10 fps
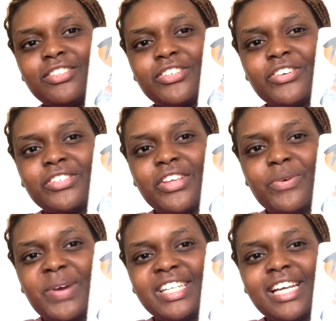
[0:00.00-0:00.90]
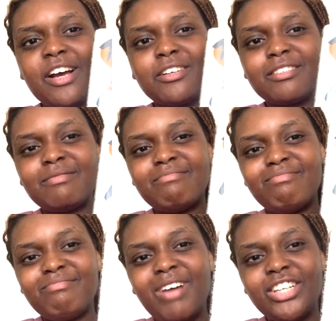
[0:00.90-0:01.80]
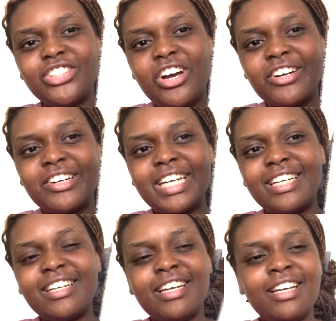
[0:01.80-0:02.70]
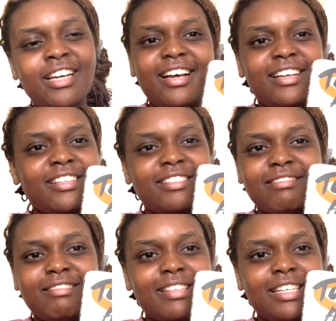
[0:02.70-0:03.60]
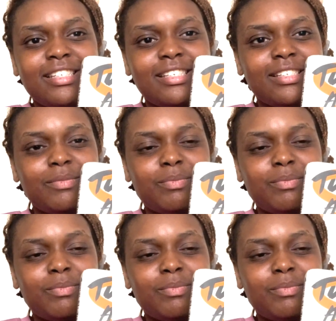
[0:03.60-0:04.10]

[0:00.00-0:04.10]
Turtles All the Way Down by John Green. This